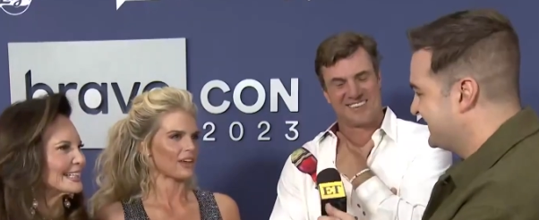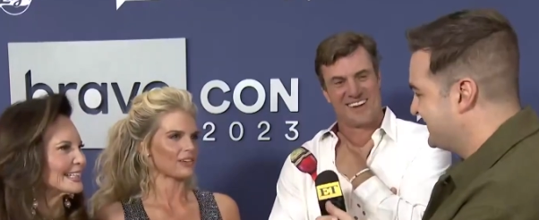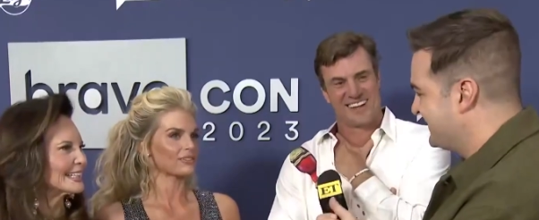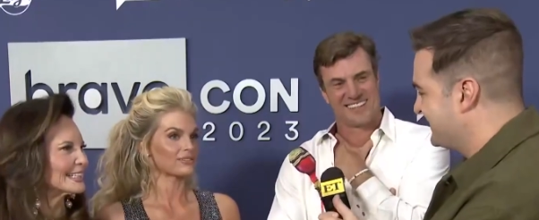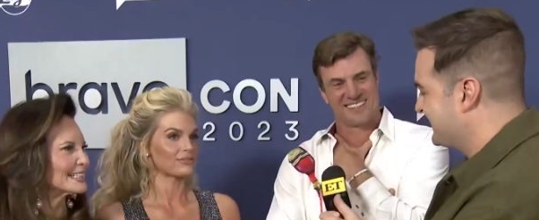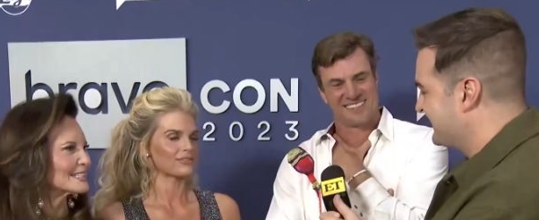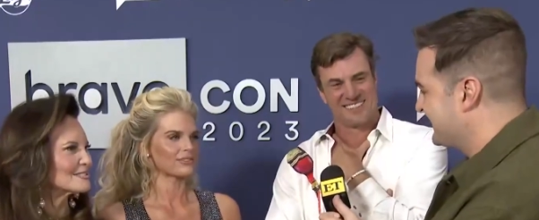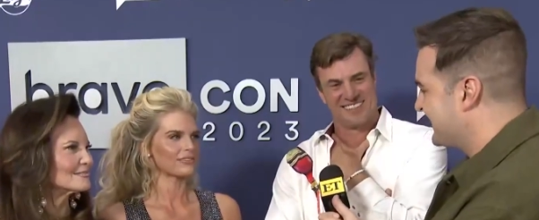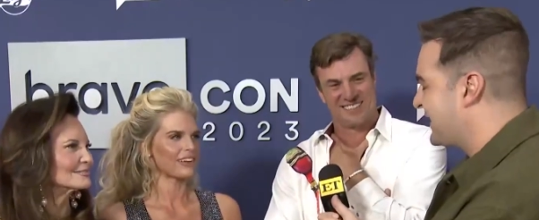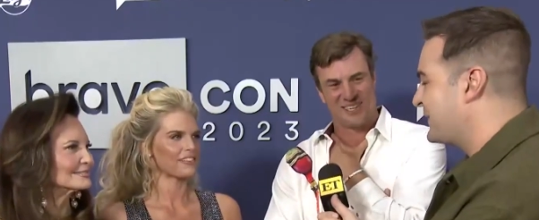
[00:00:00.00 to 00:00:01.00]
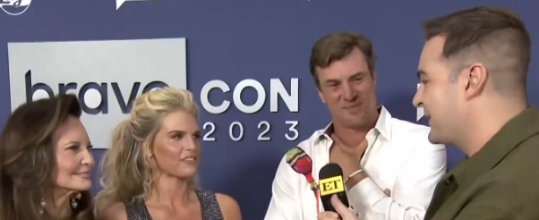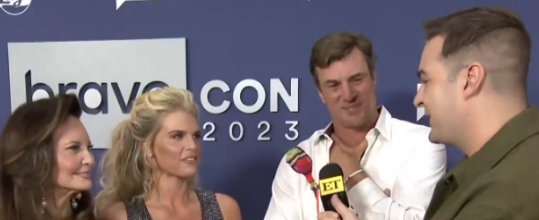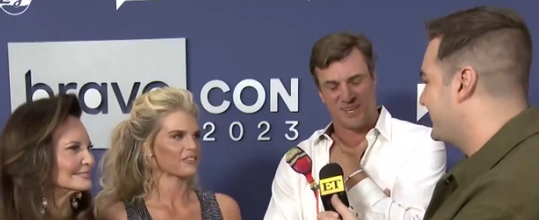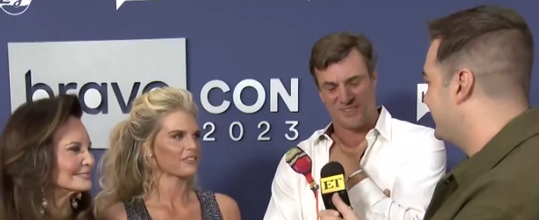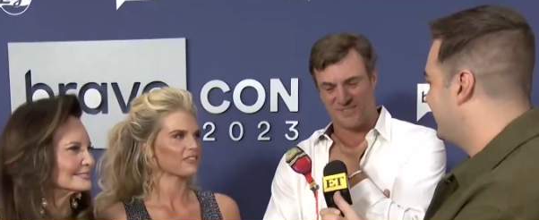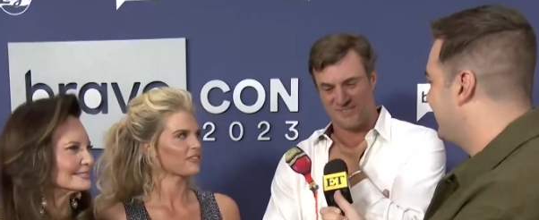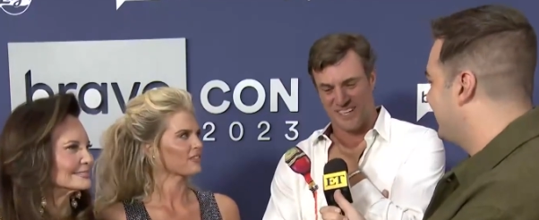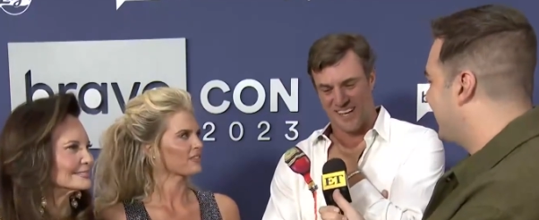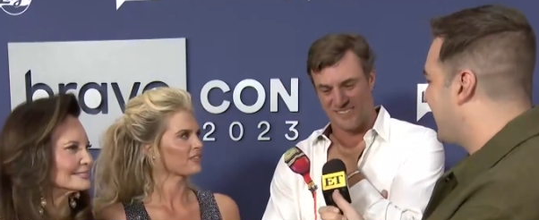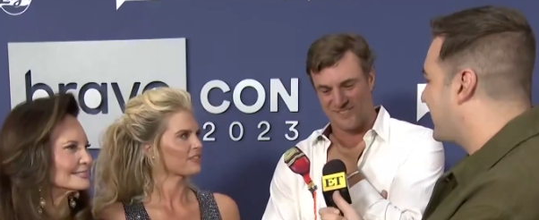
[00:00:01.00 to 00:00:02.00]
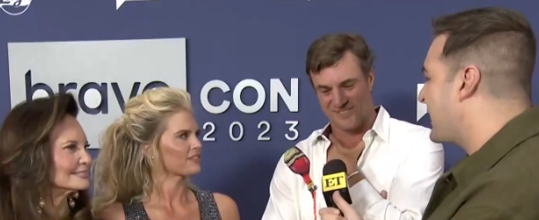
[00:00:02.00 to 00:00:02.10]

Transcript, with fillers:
Speaker 1: yeah. correct. Let's hope so. Yeah. I